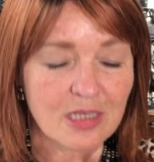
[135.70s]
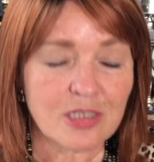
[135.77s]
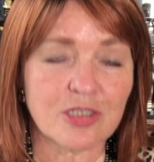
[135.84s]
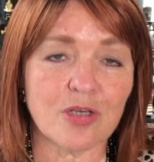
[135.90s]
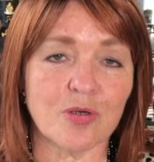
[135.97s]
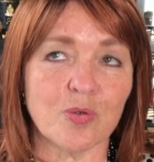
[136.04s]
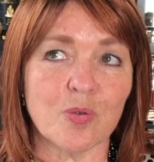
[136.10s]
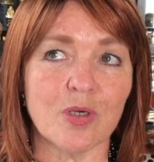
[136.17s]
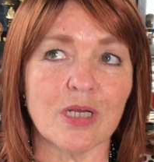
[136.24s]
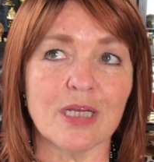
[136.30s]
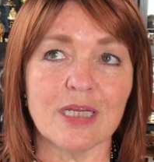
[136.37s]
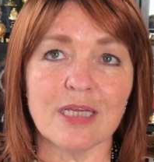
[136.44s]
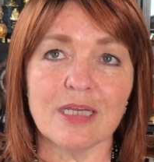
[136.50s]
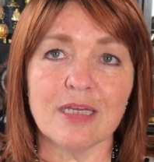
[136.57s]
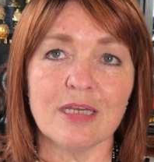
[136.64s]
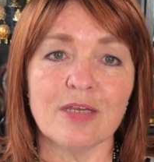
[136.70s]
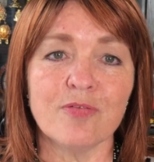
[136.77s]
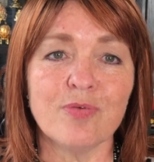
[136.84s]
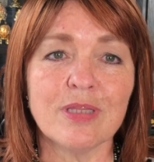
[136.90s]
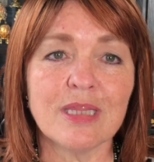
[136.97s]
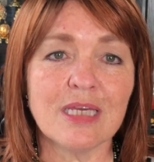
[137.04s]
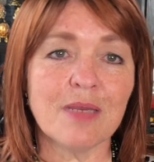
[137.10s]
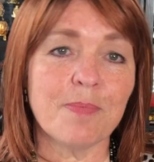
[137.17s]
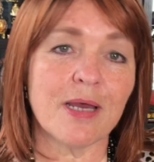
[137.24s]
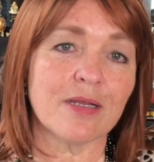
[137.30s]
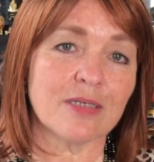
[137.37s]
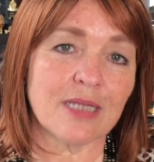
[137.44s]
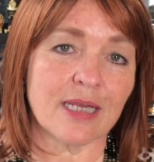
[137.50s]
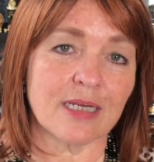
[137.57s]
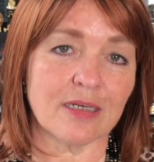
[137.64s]
So if we think
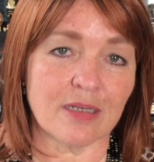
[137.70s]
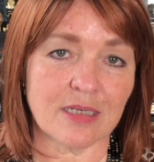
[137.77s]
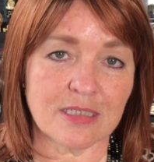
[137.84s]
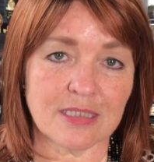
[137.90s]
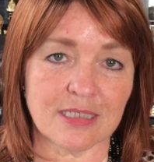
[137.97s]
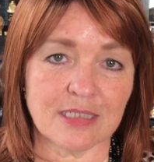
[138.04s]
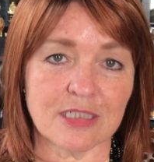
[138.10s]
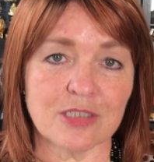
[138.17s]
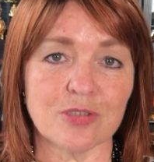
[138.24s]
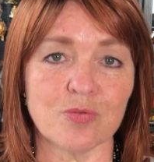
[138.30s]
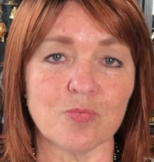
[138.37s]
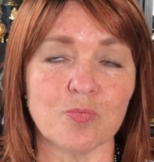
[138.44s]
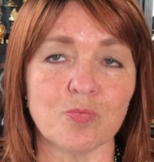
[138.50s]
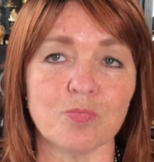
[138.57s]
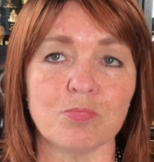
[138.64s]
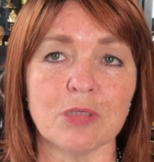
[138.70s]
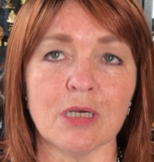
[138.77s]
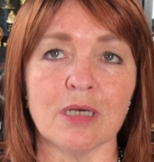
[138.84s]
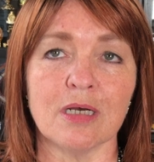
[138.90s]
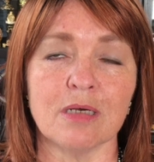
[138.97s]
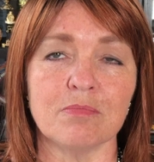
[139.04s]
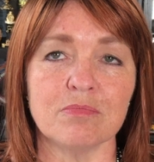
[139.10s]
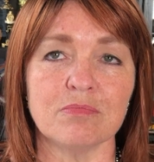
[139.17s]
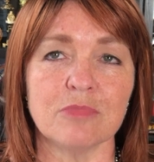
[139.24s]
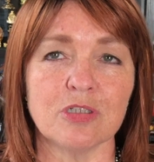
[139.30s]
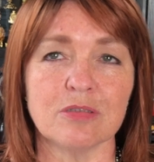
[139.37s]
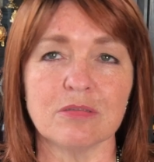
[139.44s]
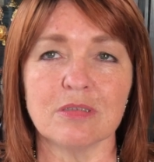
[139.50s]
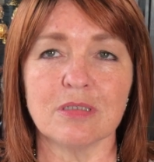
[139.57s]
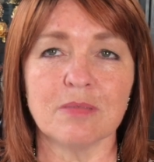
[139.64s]
about diagnostics,
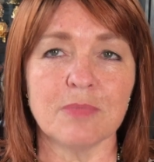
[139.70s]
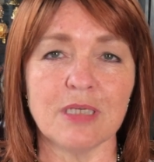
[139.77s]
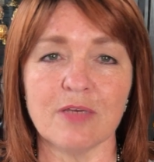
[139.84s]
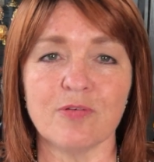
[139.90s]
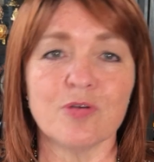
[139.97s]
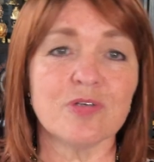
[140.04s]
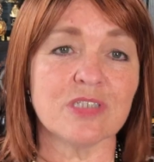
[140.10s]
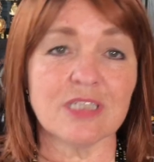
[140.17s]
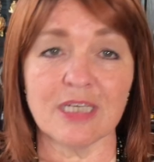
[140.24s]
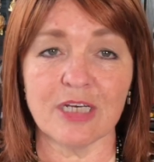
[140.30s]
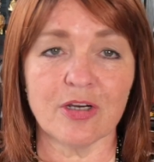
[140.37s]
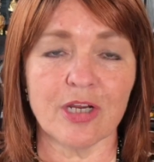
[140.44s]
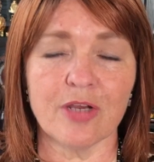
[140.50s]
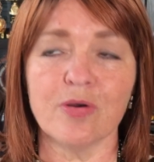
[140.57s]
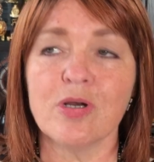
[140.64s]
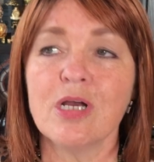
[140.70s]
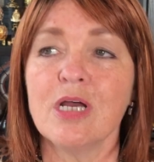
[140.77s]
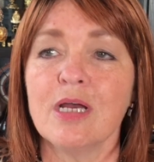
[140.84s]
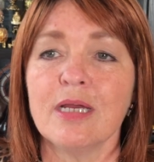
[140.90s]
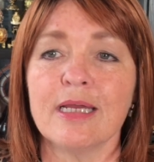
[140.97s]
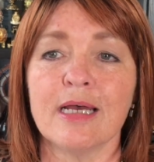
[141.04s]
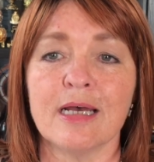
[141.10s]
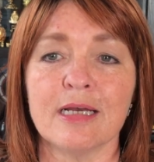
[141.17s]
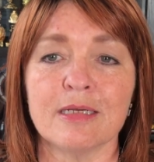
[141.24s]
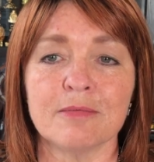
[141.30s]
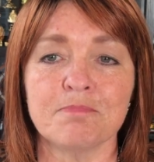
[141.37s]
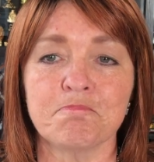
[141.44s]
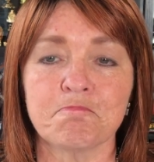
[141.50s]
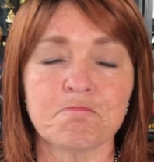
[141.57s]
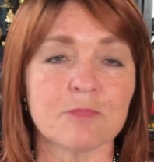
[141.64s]
let me give you a scenario.
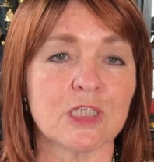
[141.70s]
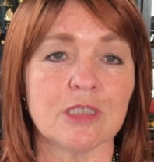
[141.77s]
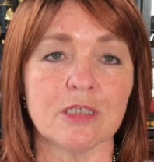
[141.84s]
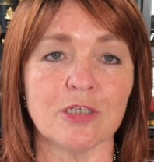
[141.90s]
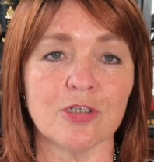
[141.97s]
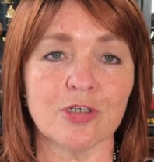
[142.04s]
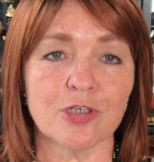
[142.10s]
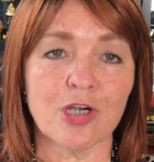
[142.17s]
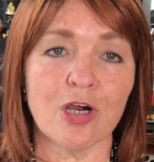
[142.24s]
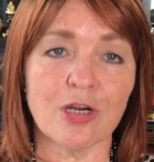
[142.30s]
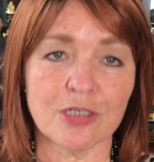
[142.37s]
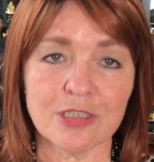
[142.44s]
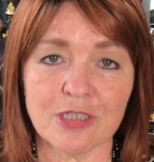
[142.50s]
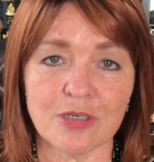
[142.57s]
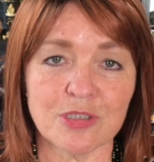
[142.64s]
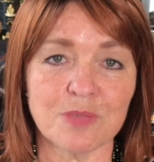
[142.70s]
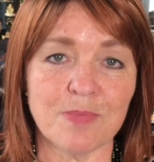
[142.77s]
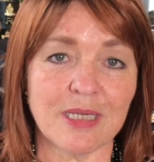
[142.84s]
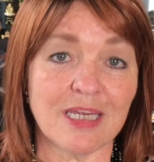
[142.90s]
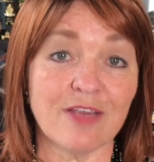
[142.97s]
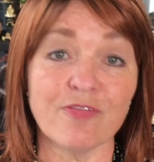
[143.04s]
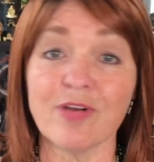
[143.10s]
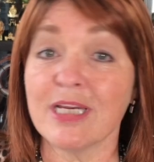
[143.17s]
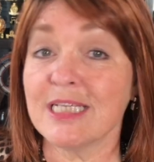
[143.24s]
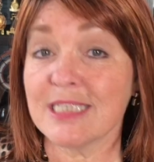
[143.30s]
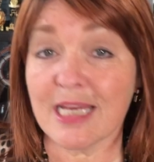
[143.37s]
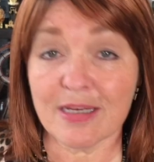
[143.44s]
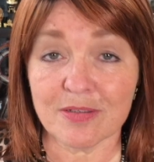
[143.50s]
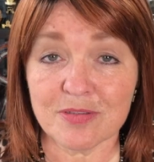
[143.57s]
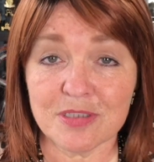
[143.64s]
Your car starts making funny
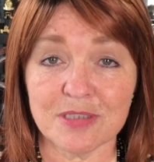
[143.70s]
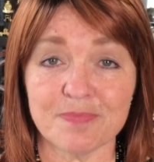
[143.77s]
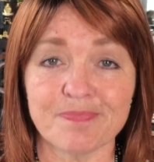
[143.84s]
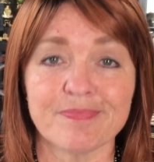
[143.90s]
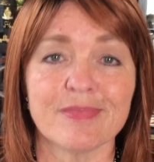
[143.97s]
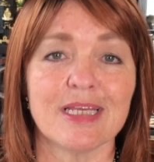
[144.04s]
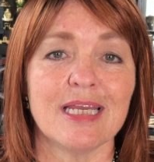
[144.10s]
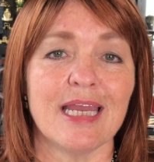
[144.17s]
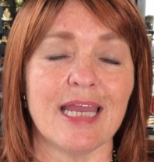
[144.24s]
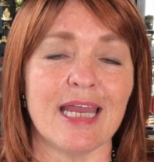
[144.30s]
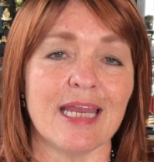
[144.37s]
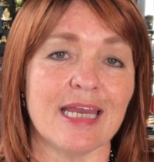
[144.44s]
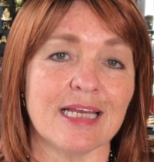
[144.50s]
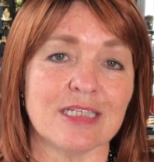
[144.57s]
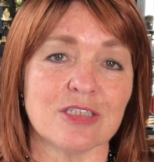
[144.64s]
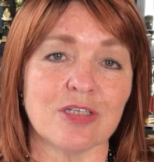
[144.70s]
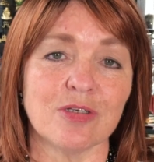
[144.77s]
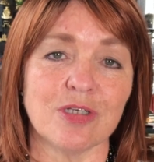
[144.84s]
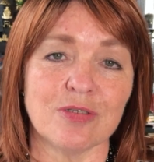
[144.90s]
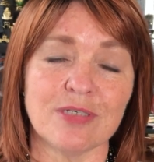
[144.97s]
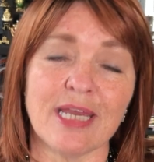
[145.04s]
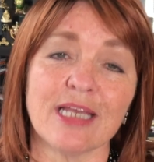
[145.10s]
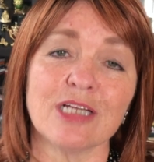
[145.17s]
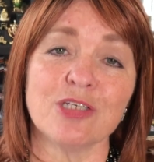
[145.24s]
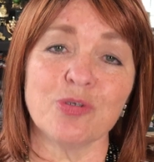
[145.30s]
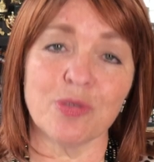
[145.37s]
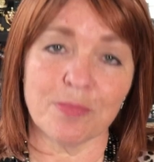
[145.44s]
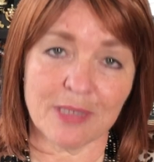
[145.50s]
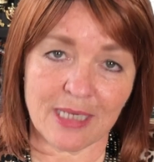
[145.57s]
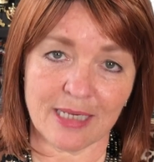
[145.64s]
sounds, and so you take it
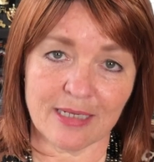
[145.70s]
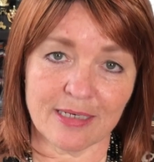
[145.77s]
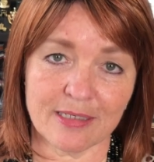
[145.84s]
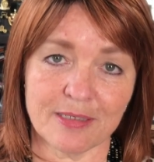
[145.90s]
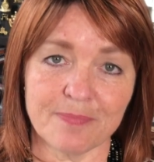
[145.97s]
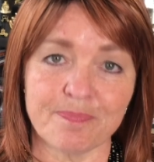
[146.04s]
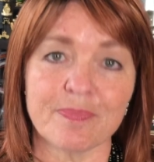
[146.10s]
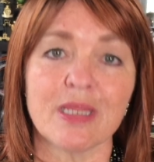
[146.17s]
to a mechanic.